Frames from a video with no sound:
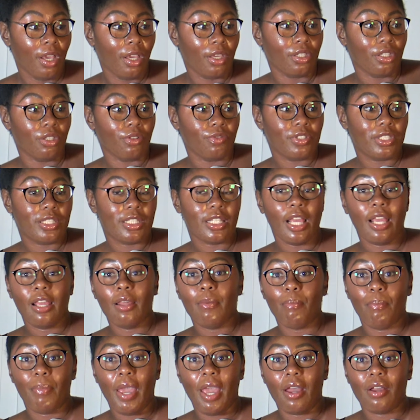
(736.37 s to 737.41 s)
You've
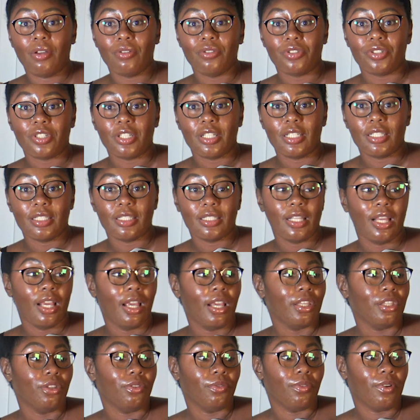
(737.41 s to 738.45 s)
set boundaries.
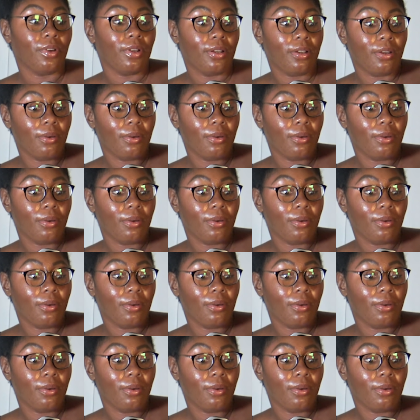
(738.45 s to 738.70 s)
You've